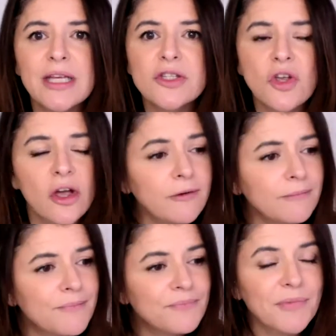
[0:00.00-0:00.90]
so
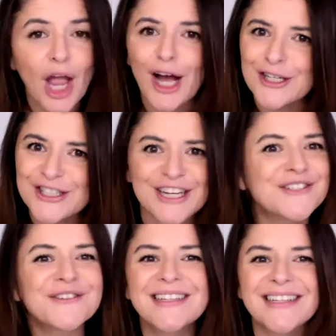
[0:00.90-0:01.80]
I
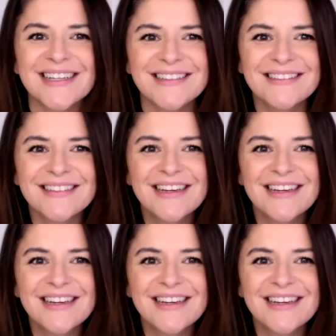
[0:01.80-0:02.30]
scheduled it in.